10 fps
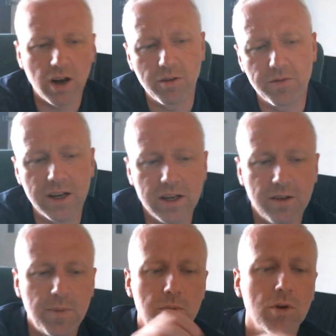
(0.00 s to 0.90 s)
I don't think
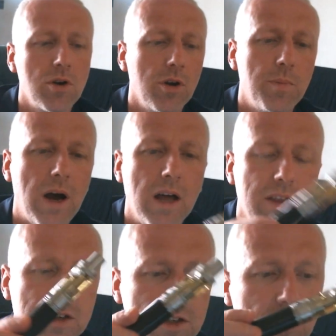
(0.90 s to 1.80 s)
if people are going to buy
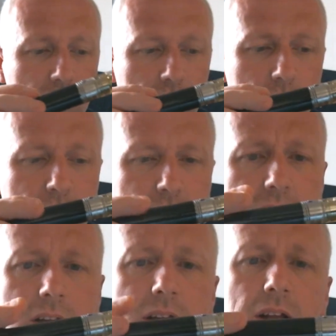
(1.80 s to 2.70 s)
this, it's not going to be
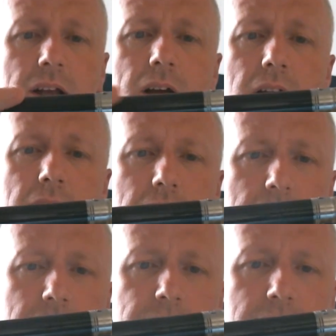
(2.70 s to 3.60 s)

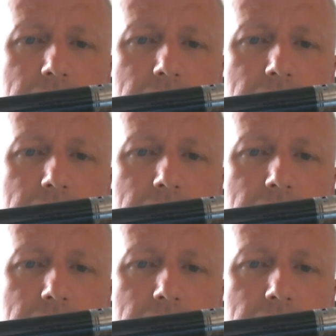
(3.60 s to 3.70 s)
for how